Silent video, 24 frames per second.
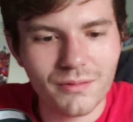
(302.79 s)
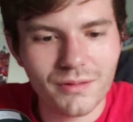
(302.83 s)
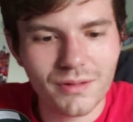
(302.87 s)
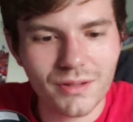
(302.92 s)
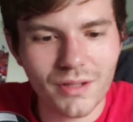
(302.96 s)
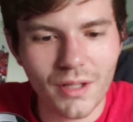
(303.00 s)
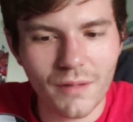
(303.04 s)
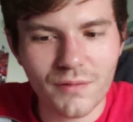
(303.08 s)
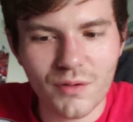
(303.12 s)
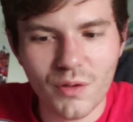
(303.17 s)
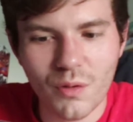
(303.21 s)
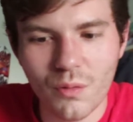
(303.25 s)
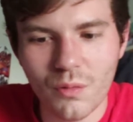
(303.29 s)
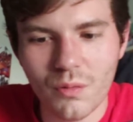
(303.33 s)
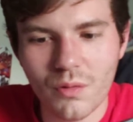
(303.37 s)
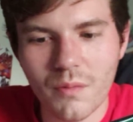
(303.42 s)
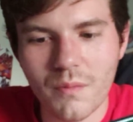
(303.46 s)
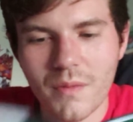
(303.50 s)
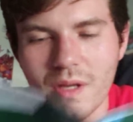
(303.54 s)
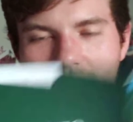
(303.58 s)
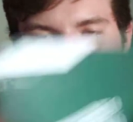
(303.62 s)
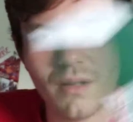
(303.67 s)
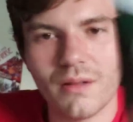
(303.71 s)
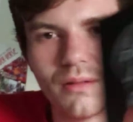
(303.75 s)
stuff's cool to
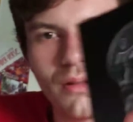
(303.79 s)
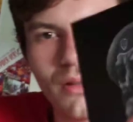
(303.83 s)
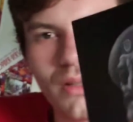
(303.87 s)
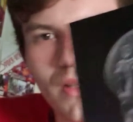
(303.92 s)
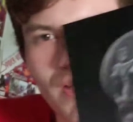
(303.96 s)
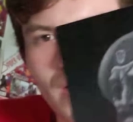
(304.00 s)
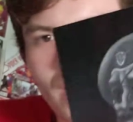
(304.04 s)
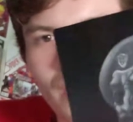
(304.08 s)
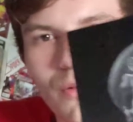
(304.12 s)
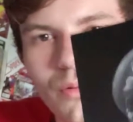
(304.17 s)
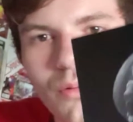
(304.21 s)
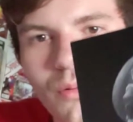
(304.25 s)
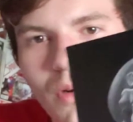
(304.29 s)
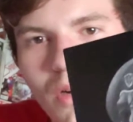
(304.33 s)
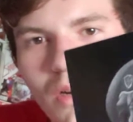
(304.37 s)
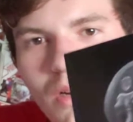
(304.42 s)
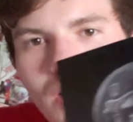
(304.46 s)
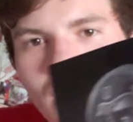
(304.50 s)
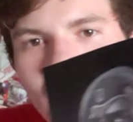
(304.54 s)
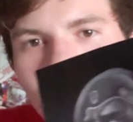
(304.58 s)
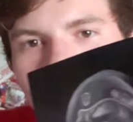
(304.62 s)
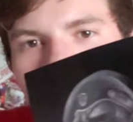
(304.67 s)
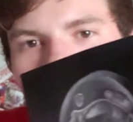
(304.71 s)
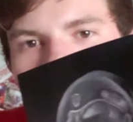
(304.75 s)
me. Look at that cool
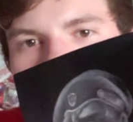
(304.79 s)
art.